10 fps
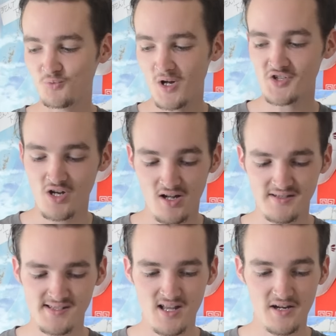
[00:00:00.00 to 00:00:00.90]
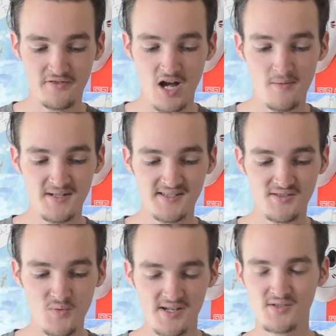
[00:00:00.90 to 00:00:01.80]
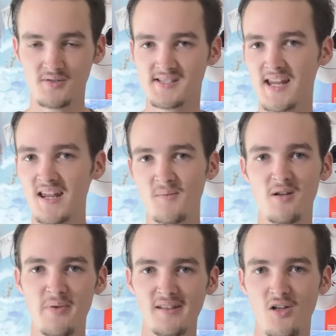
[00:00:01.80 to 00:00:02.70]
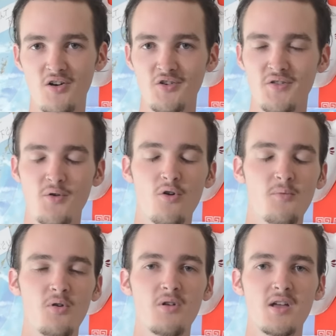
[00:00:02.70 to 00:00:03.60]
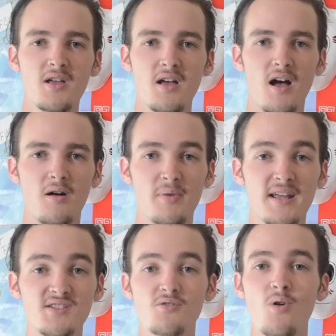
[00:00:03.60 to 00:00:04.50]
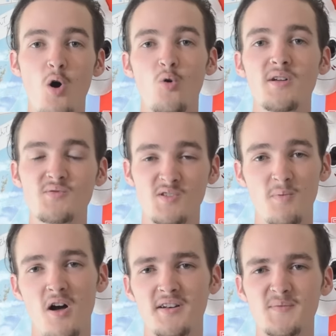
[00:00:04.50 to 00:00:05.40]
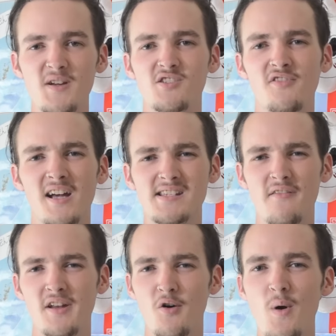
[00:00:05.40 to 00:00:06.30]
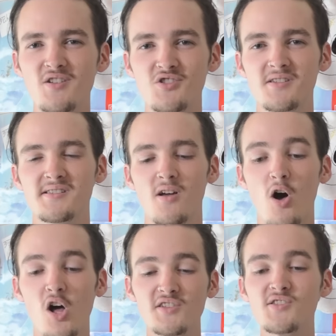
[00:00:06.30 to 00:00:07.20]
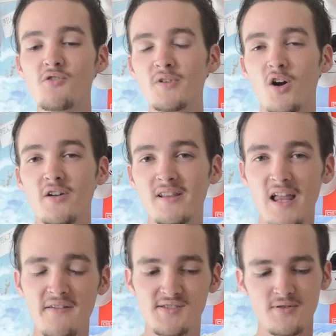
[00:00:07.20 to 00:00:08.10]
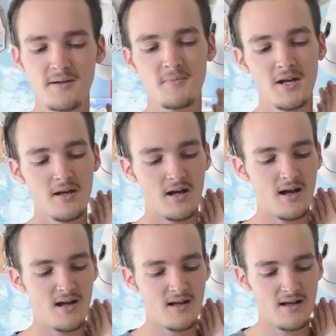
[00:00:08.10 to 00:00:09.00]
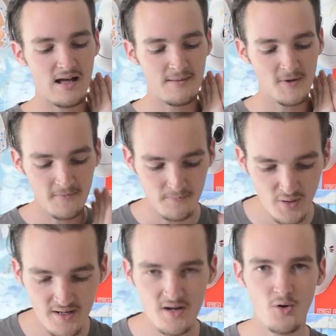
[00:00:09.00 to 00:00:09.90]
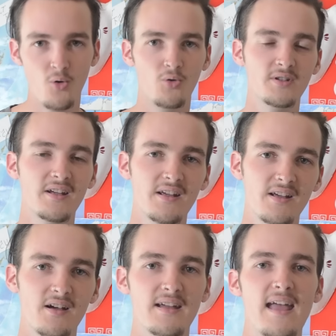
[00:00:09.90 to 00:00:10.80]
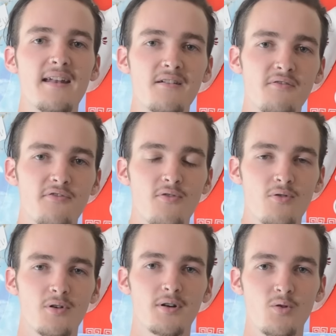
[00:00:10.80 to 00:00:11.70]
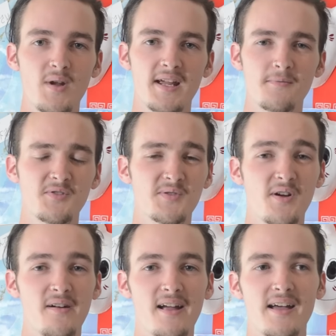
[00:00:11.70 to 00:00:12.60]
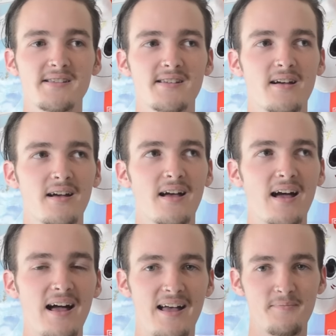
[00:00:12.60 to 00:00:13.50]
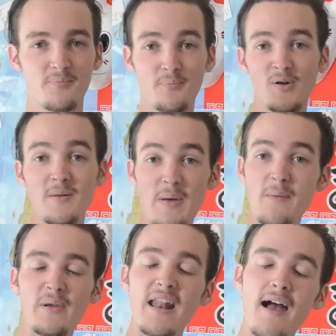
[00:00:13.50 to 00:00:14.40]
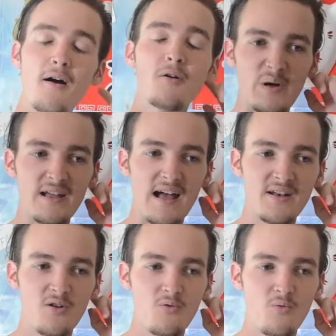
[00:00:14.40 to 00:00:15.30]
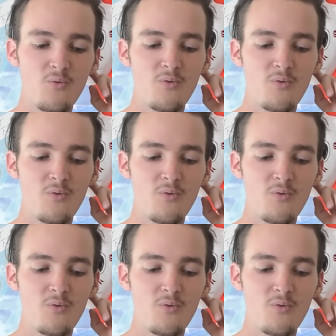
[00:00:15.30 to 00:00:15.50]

rush onslaught of comments this week, so it's taking me a bit longer than normal um, but I do always respond, especially if you guys have any questions. Also, regarding the live stream, uh, I'm going to put it on hold again for a week. I'm so sorry, guys. I'm pretty peppy now, but I don't